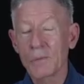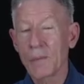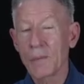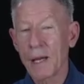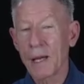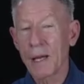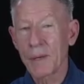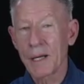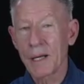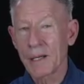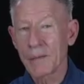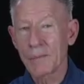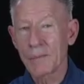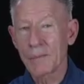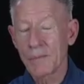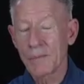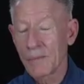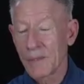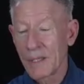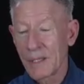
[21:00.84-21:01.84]
my
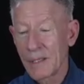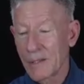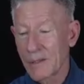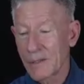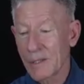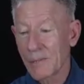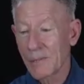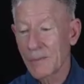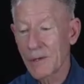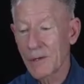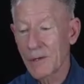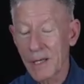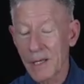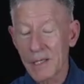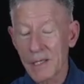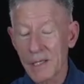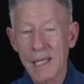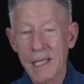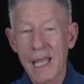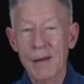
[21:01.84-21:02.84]
mom some of their
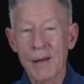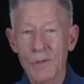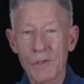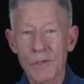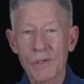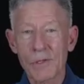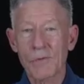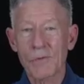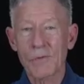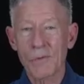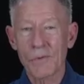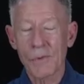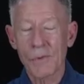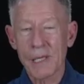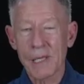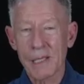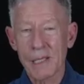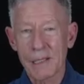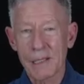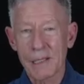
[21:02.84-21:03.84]
nice cameras over the
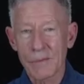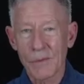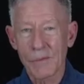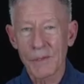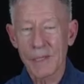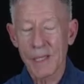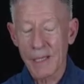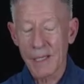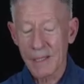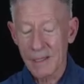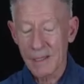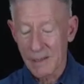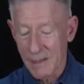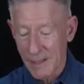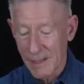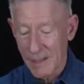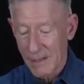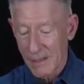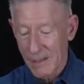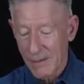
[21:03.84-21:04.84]
weekend when we had
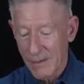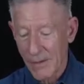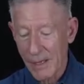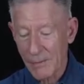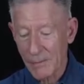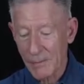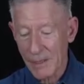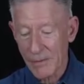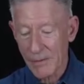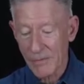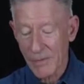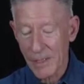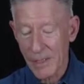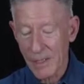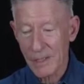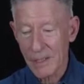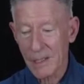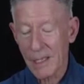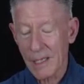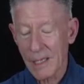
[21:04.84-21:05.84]
family
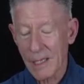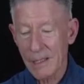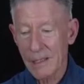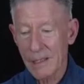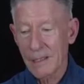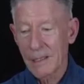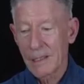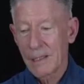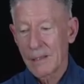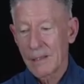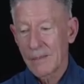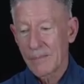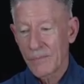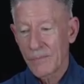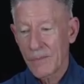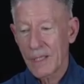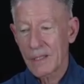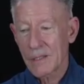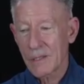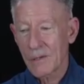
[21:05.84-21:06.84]
events, and
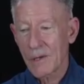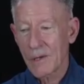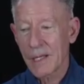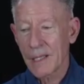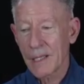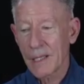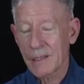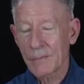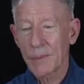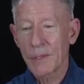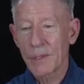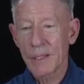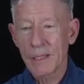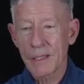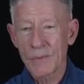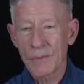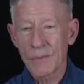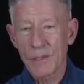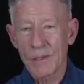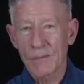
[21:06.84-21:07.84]
so I got to
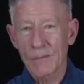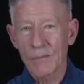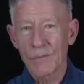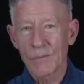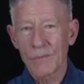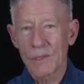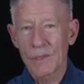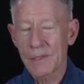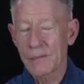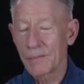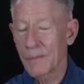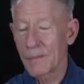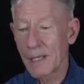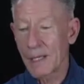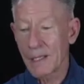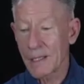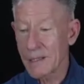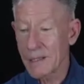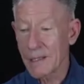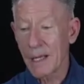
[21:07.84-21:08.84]
play with some
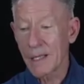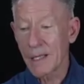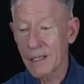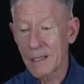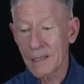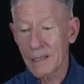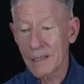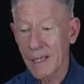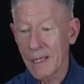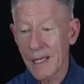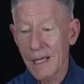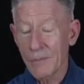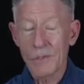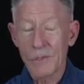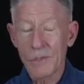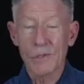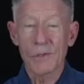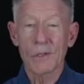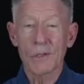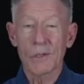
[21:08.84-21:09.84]
nice Nikon
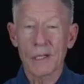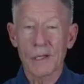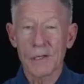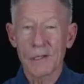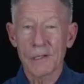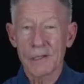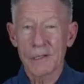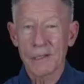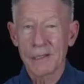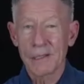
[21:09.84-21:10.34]
cameras early on,